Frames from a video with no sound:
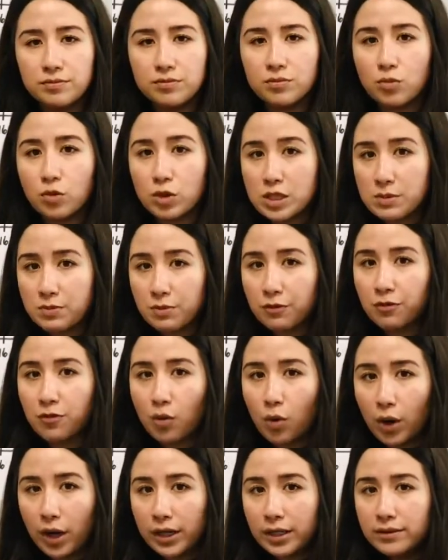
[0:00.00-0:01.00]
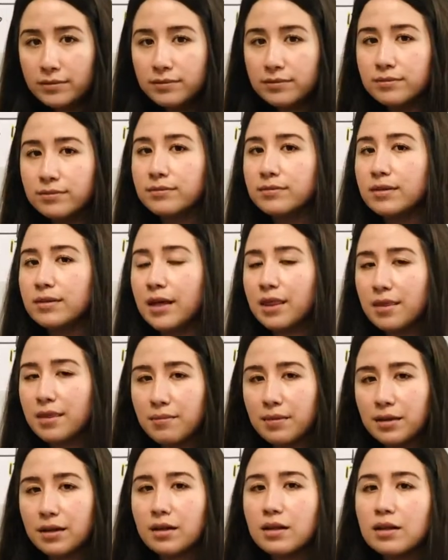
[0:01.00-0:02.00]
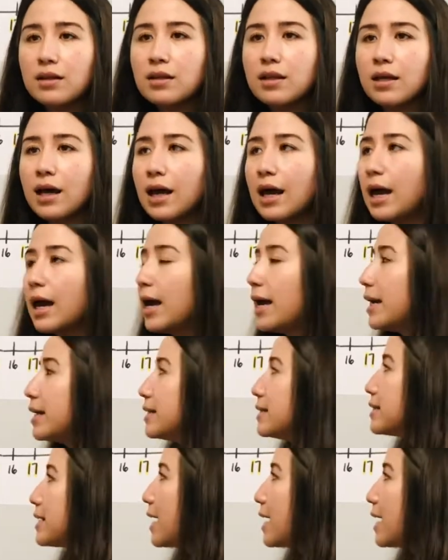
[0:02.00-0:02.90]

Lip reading: what's before, in the middle, and